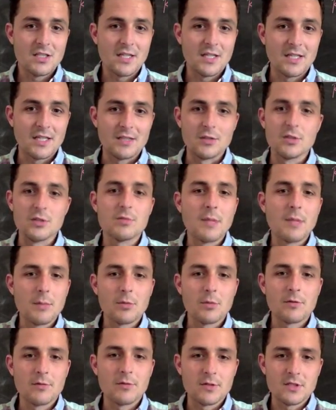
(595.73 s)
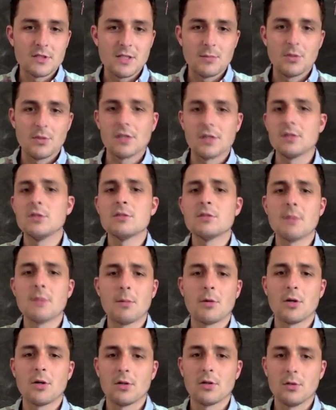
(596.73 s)
like a newspaper, for example? Like a
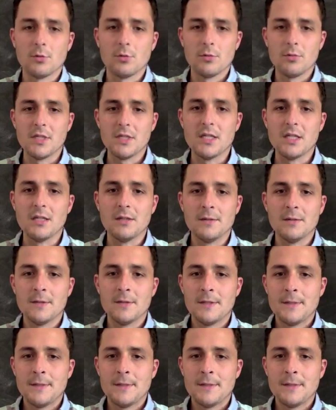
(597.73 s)
newspaper article would be